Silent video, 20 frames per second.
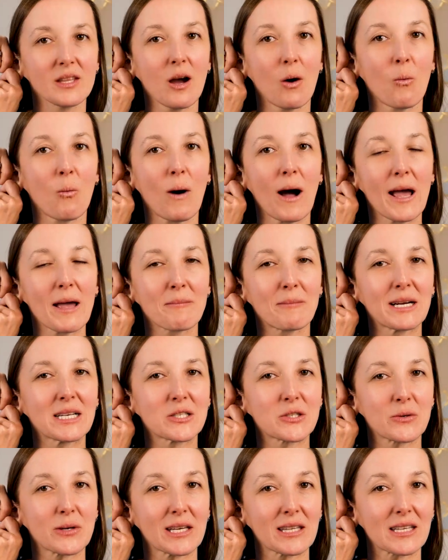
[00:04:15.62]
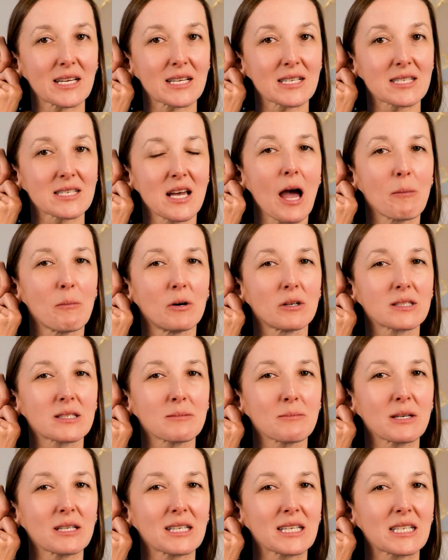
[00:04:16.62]
Now, why am I doing this? I'm
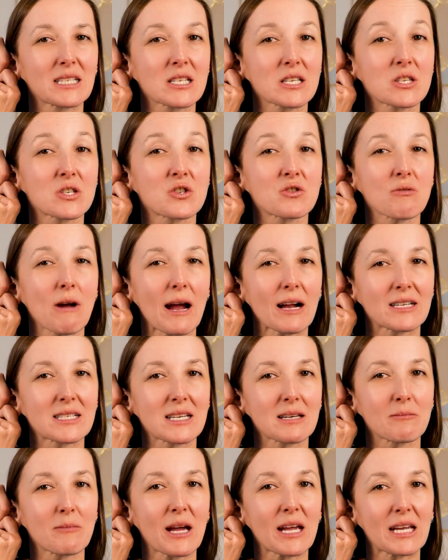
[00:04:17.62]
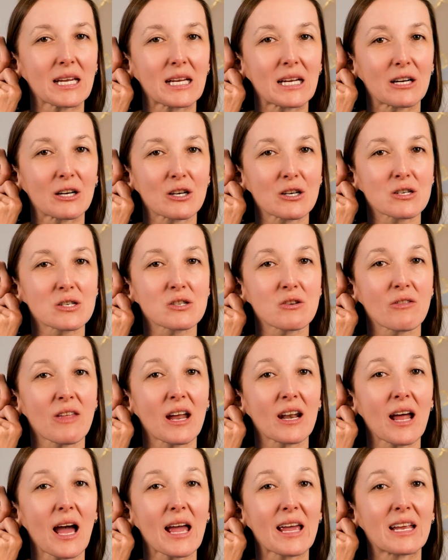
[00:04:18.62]
ultimately distracting my ear so
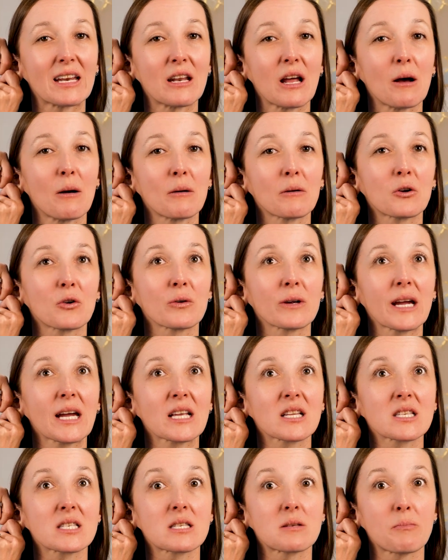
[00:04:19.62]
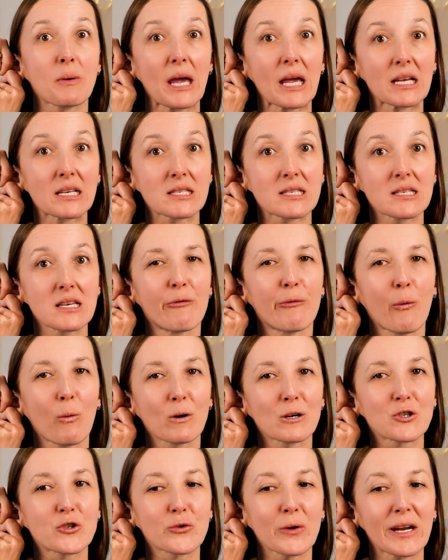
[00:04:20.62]
that it creates space
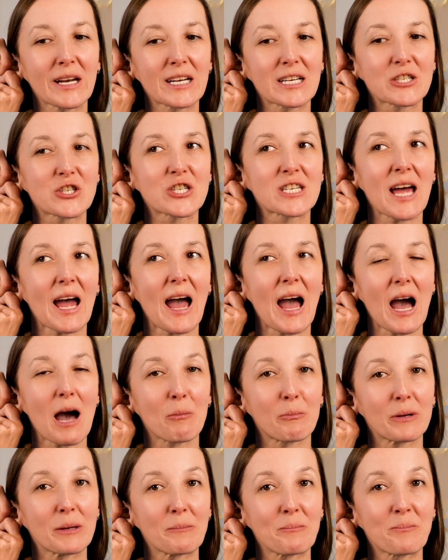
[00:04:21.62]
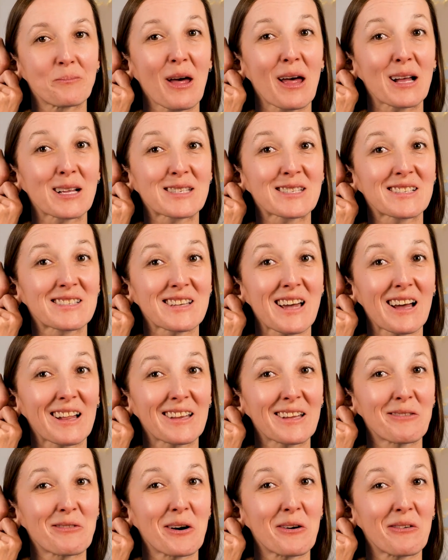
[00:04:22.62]
for drainage to happen. That's
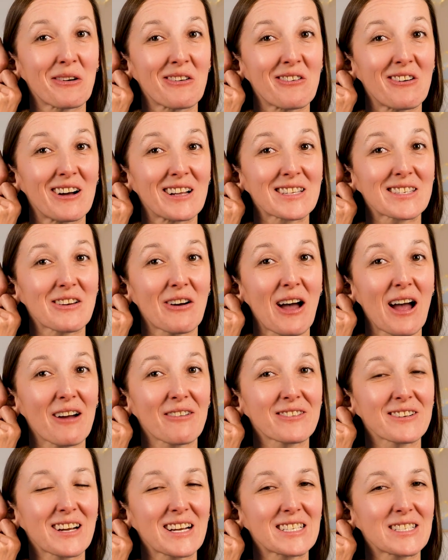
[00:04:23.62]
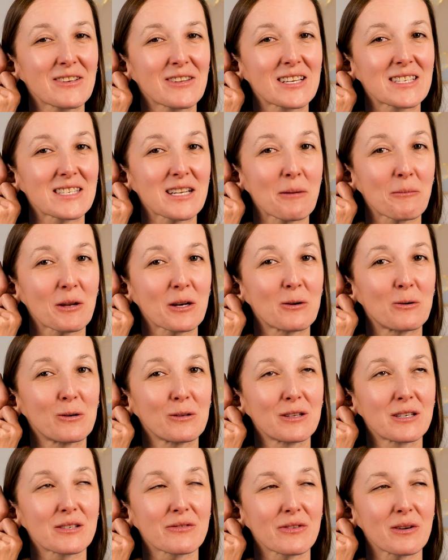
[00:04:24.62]
exactly what we want. So after I do this, and I'm going to hold
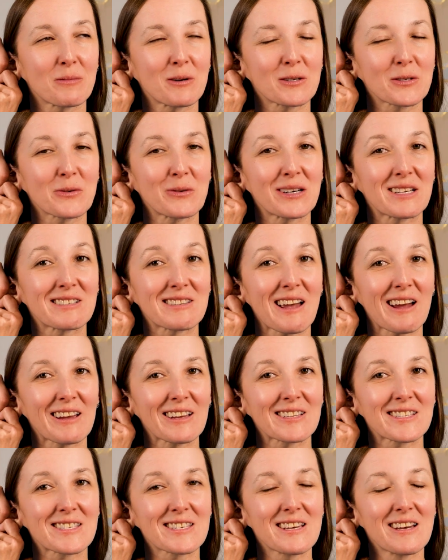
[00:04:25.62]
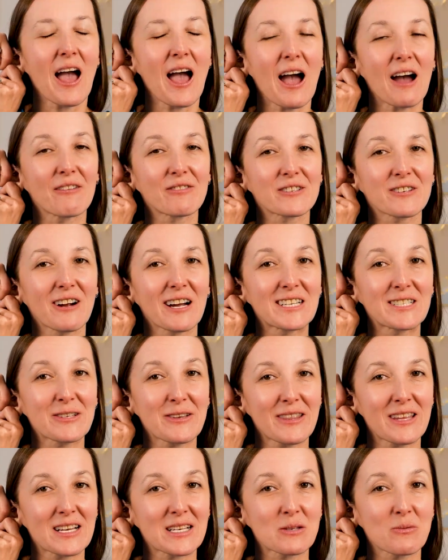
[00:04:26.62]
this for about 20 seconds. After I do
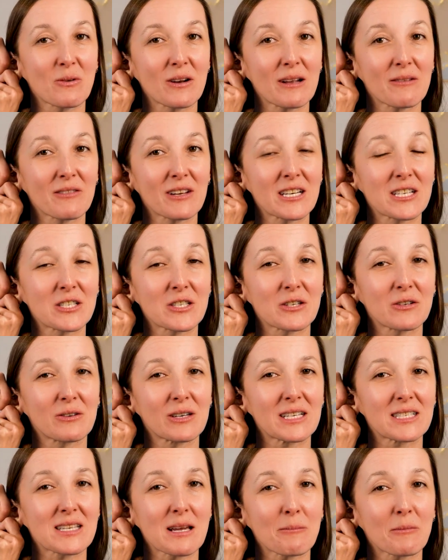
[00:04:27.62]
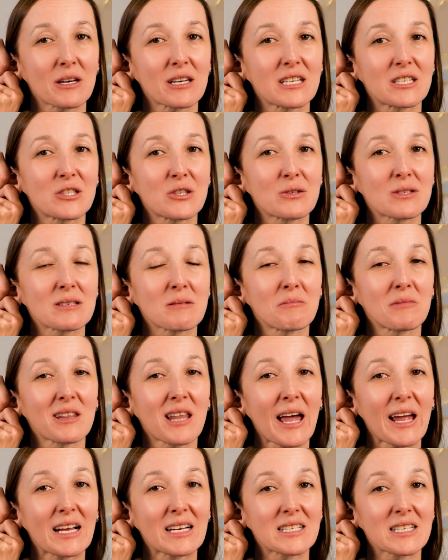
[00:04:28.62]
this, what I'm going to do is I'm going to do some
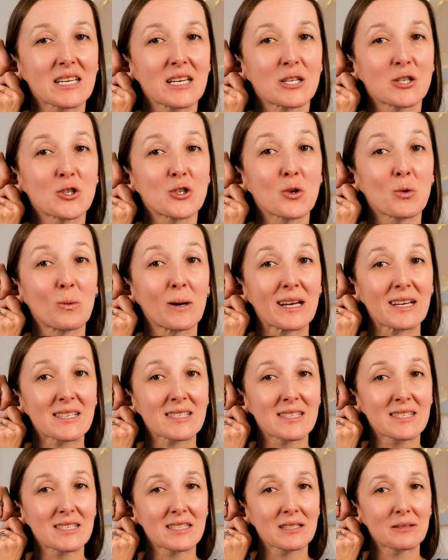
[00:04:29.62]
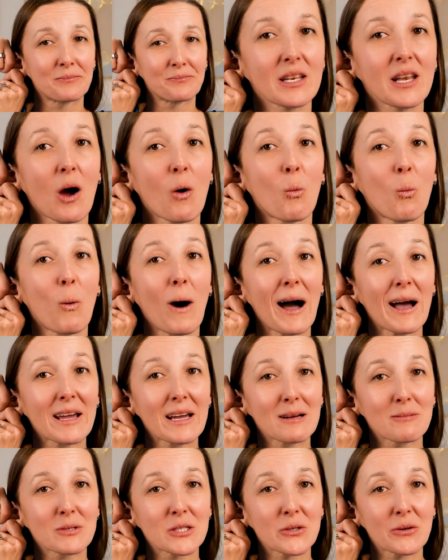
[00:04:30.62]
light twists. Now, why
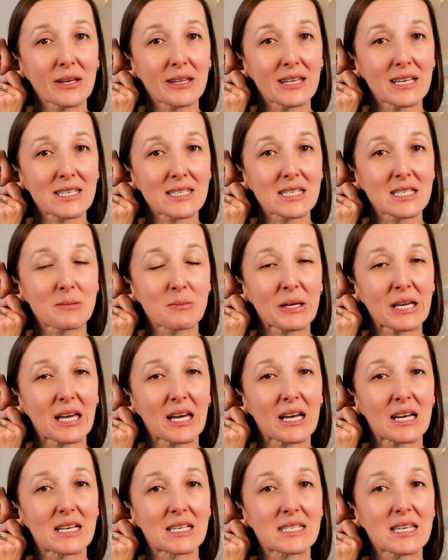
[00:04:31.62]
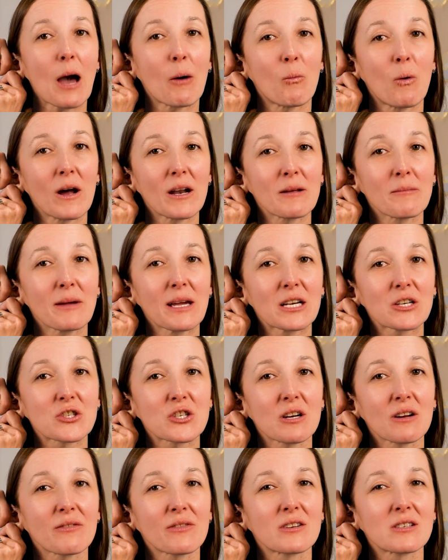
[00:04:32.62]
I'm doing this is because I want to make sure
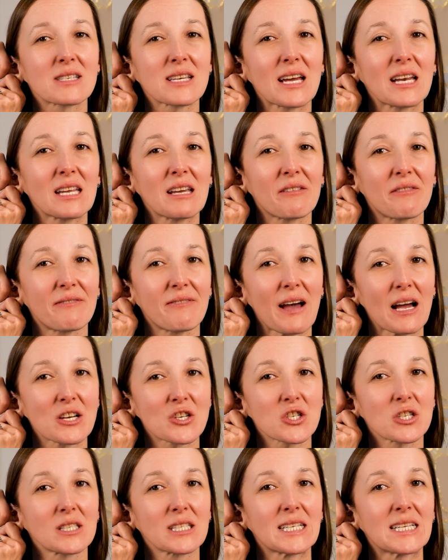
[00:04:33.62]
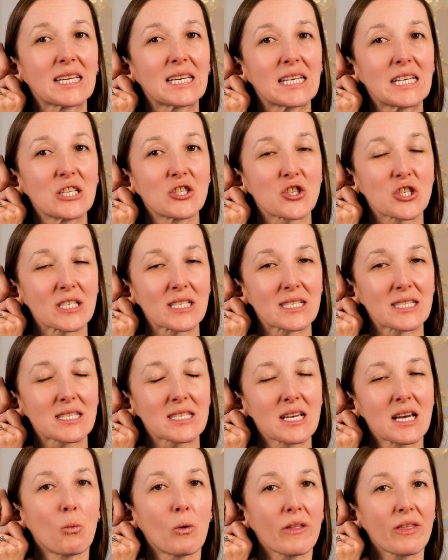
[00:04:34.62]
if there's any fascial adhesions
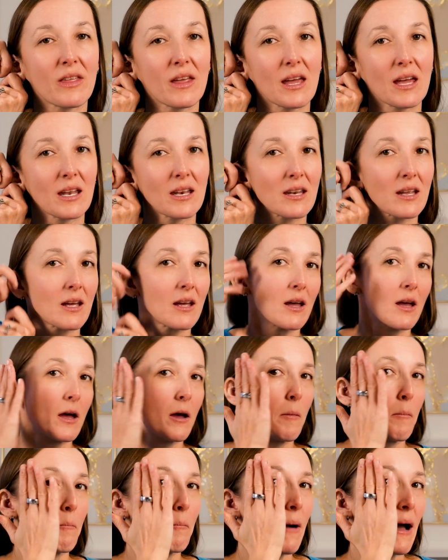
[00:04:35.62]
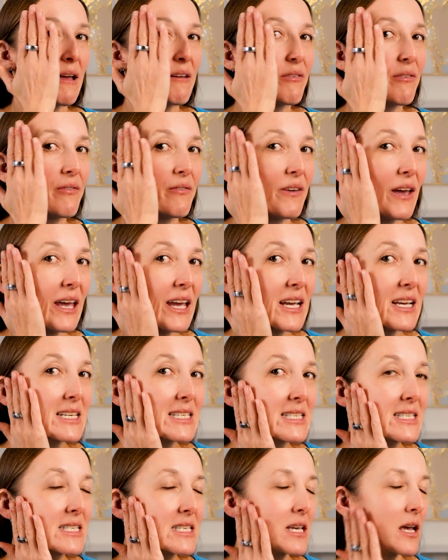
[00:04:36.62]
within my
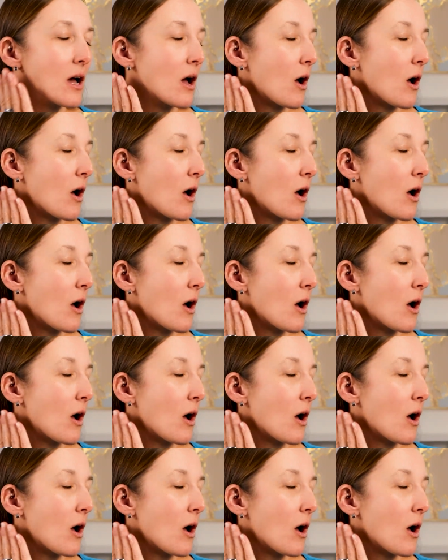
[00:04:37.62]
face